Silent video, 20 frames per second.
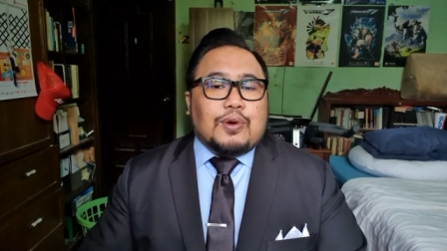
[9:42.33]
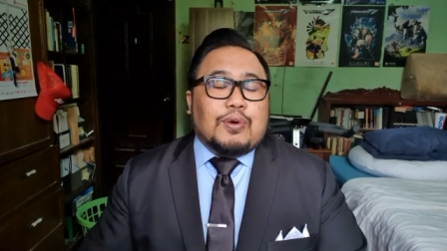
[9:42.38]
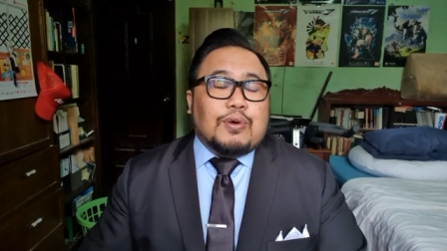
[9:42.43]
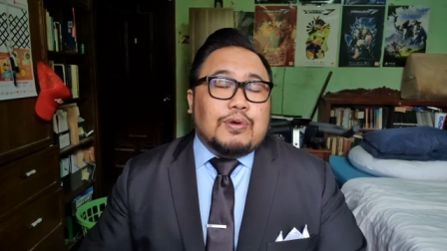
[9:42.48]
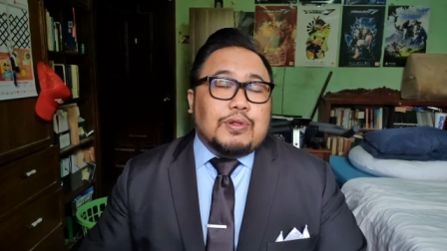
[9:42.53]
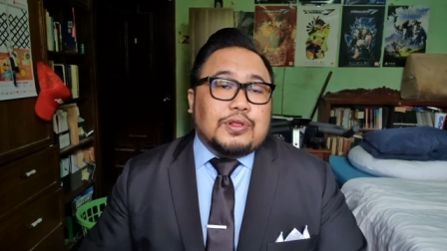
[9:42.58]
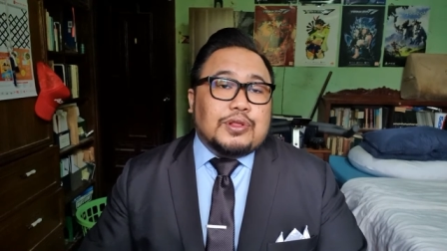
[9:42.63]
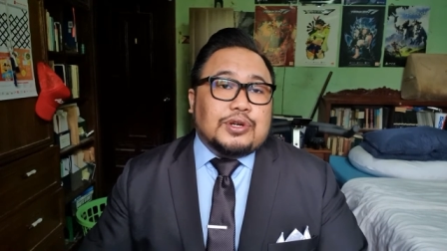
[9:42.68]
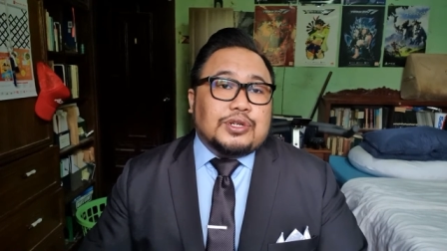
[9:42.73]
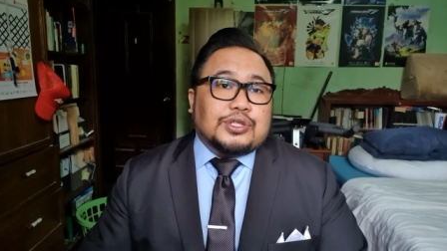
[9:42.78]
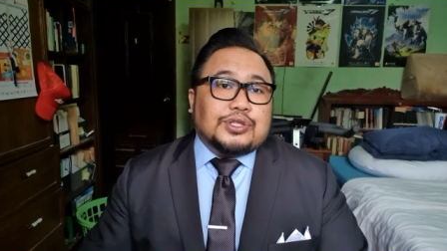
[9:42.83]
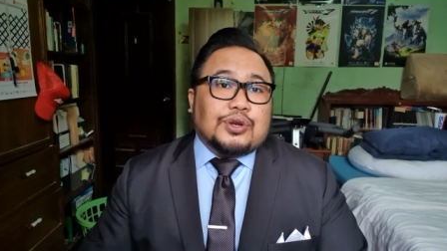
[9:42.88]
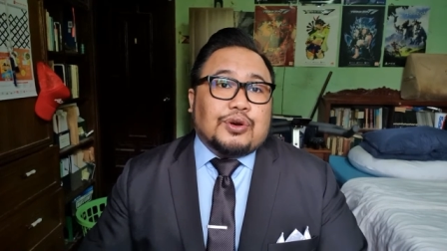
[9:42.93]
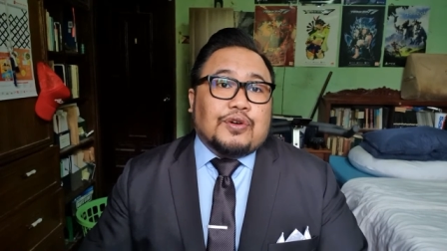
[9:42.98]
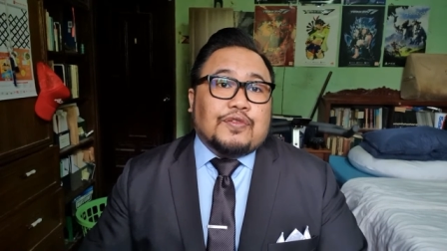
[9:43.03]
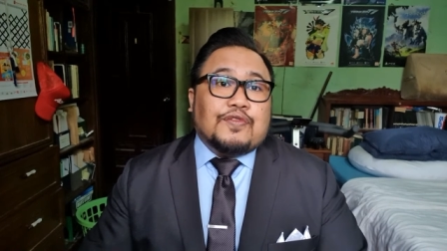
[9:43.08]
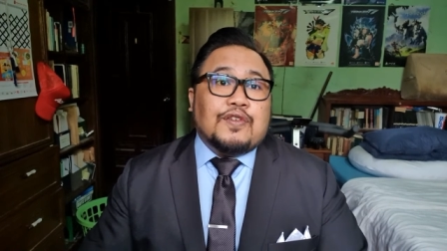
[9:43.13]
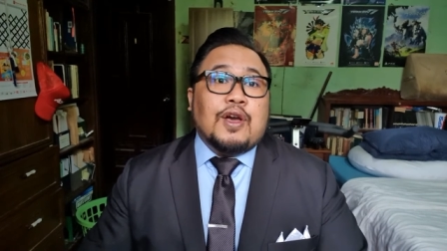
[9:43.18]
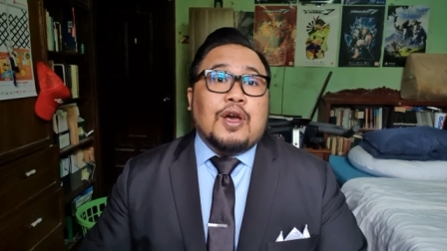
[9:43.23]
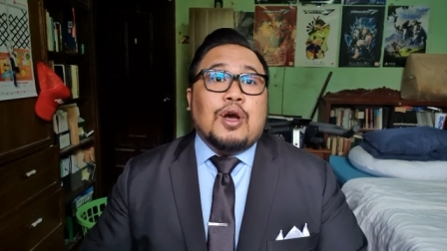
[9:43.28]
holders
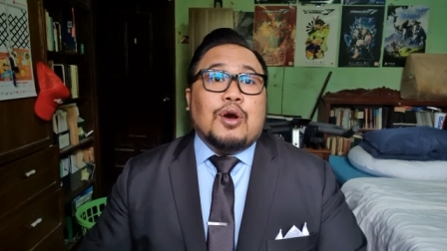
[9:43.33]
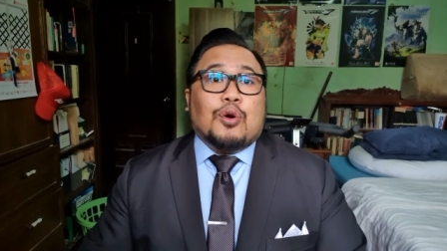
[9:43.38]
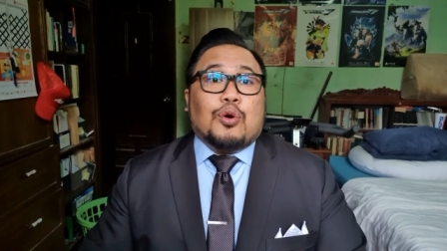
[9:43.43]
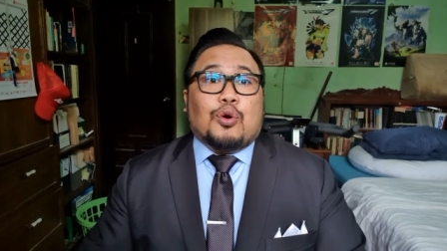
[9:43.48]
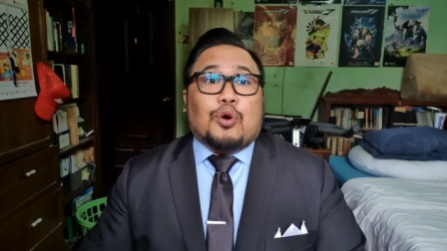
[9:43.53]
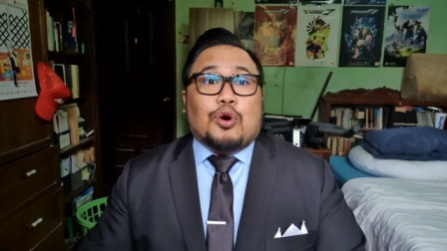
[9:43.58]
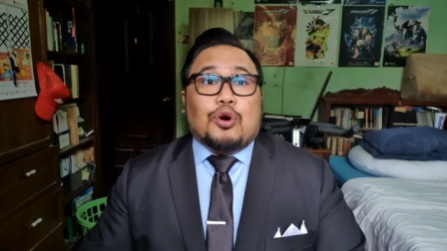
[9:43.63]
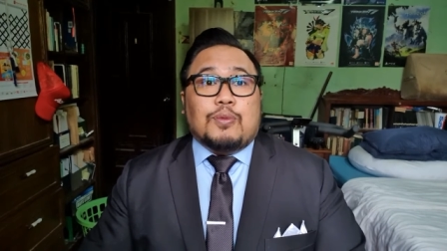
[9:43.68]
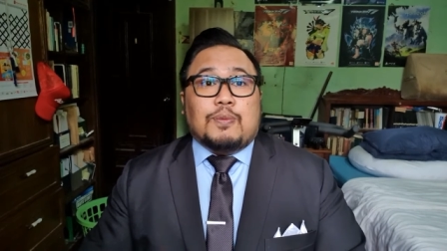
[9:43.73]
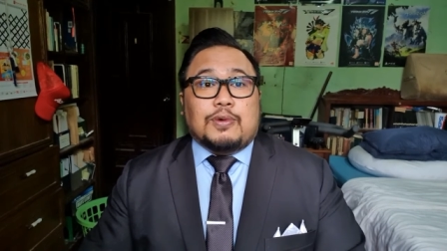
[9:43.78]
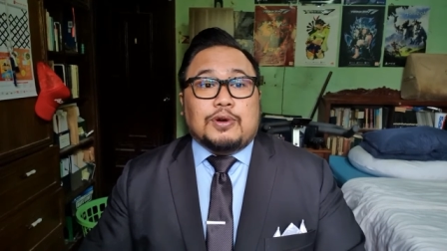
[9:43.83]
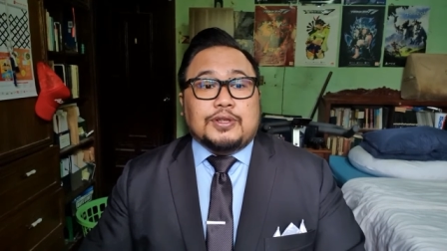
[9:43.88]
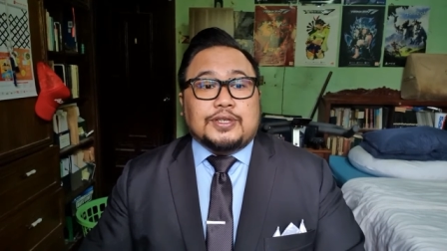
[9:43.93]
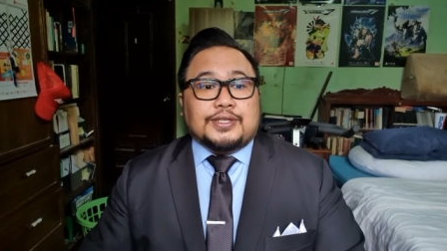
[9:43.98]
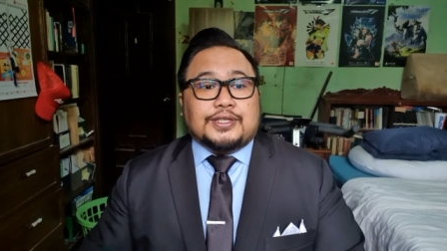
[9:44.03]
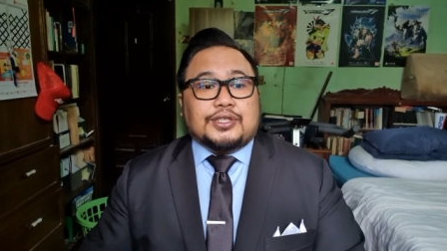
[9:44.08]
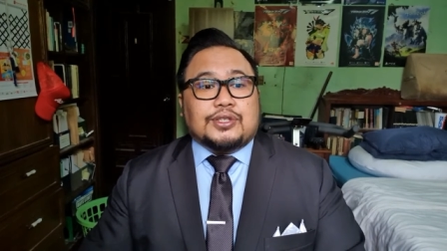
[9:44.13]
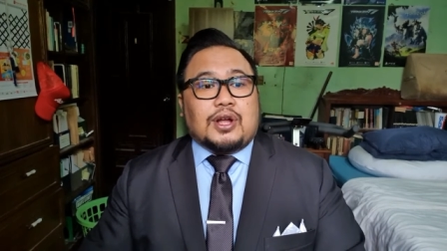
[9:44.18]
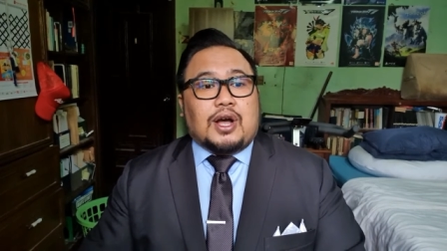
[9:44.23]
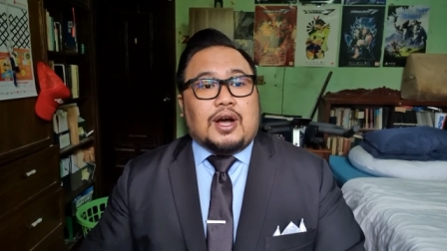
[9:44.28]
of common
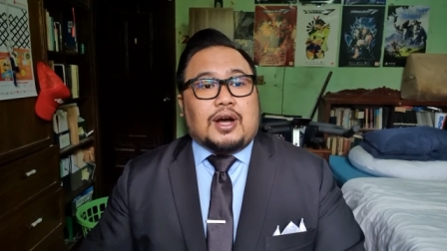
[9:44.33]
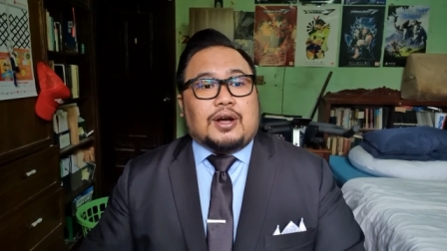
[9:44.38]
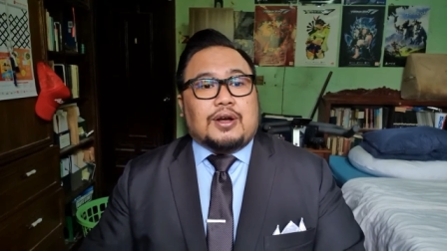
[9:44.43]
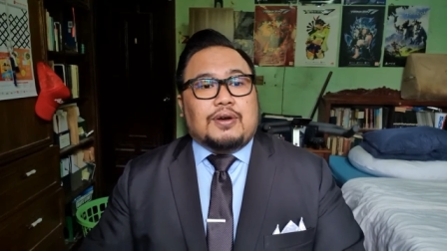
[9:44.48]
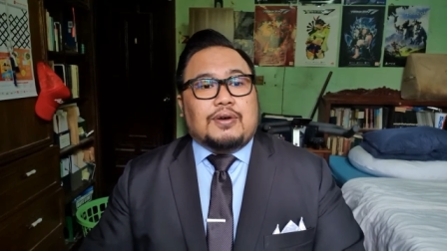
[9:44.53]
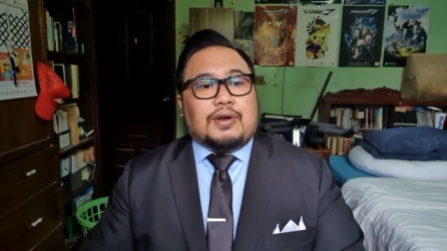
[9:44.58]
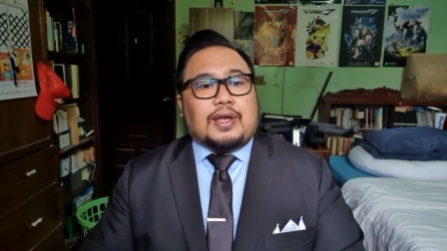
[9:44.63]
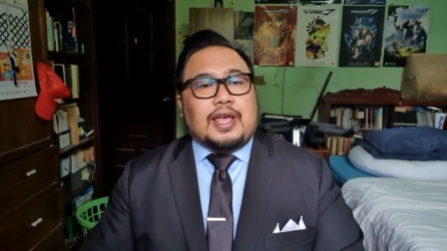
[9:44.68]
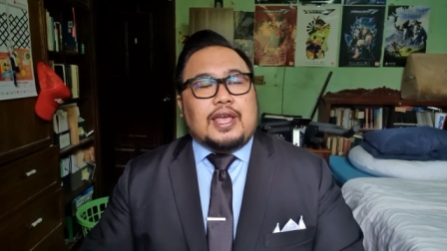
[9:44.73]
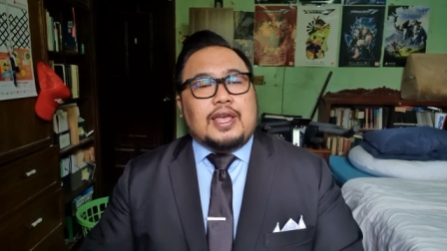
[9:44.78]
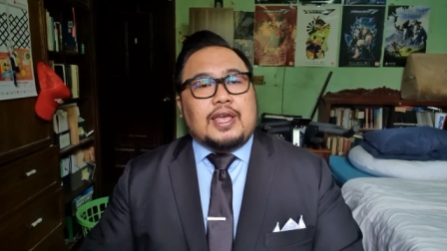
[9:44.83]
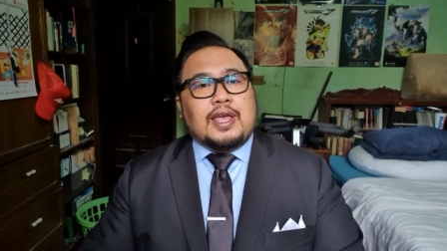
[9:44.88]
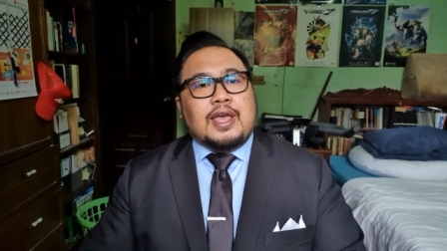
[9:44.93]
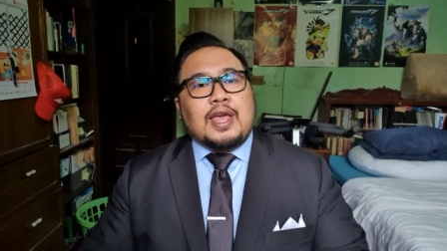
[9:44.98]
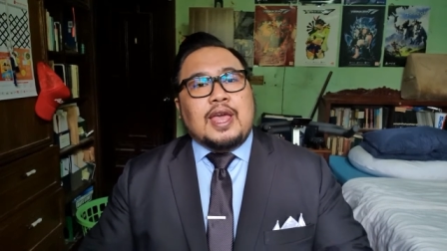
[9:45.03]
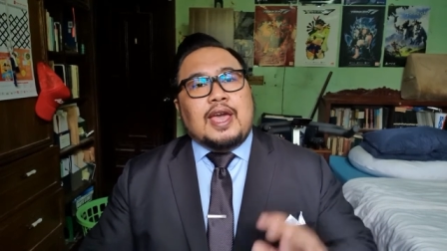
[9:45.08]
stock, okay?